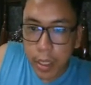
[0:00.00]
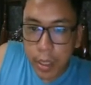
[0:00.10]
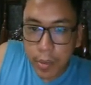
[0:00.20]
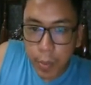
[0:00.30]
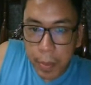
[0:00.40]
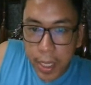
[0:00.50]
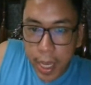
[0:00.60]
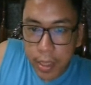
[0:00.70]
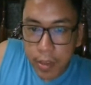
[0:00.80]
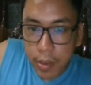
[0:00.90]
this will be
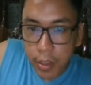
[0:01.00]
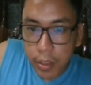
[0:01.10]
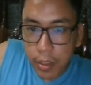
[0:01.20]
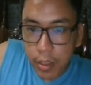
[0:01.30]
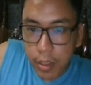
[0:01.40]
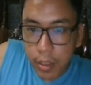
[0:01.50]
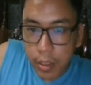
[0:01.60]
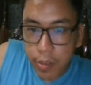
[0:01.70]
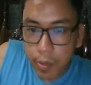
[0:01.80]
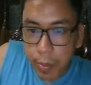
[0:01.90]
cancelled,
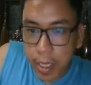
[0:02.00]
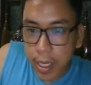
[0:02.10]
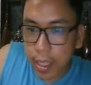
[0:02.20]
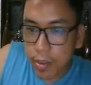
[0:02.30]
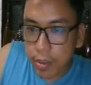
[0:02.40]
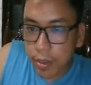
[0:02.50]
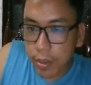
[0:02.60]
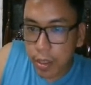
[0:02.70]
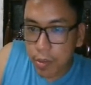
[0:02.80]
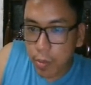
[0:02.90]
this will be
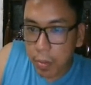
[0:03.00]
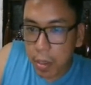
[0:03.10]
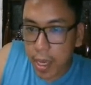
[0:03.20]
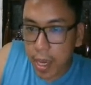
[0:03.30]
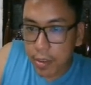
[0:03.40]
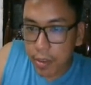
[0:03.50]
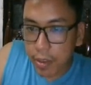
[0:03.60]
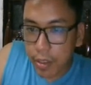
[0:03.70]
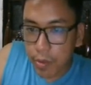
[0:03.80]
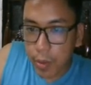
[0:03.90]
cancelled, this will be
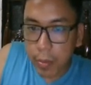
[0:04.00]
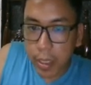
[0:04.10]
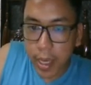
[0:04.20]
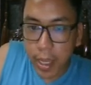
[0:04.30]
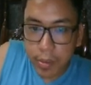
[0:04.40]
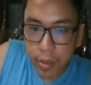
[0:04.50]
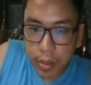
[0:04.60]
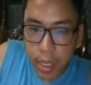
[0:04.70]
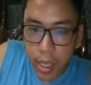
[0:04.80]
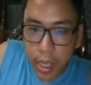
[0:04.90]
cancelled, this will be
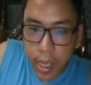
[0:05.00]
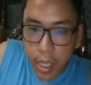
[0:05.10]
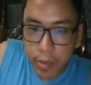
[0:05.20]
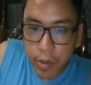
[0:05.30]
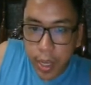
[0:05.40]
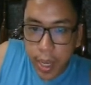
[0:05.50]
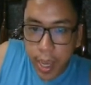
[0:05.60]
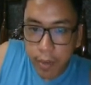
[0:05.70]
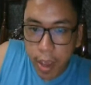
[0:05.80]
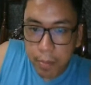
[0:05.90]
cancelled. And so I
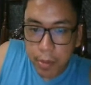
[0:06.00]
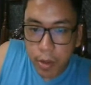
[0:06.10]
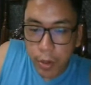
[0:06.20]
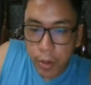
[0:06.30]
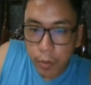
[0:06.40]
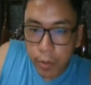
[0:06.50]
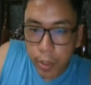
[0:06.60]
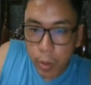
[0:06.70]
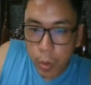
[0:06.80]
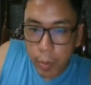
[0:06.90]
have epsilon over
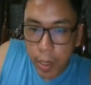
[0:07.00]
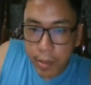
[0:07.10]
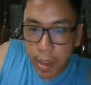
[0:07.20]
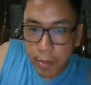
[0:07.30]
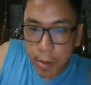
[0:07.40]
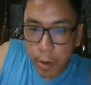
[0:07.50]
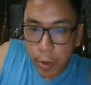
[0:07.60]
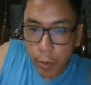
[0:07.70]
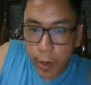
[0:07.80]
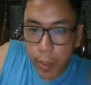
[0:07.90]
2 plus epsilon
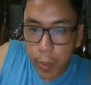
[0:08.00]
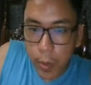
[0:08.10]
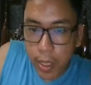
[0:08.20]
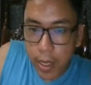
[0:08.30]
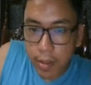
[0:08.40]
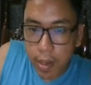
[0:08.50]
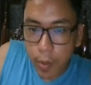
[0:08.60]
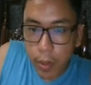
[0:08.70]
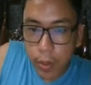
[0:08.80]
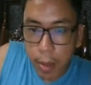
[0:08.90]
over 2, and that's
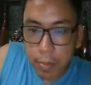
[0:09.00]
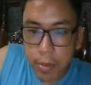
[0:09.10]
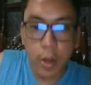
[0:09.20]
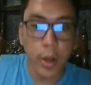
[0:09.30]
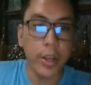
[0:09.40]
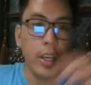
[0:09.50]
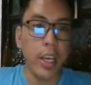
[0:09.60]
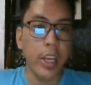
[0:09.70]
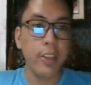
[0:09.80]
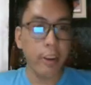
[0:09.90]
equal to epsilon.
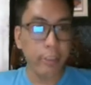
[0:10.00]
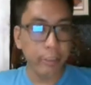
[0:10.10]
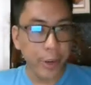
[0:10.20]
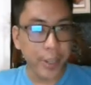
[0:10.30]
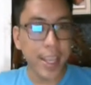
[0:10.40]
Therefore,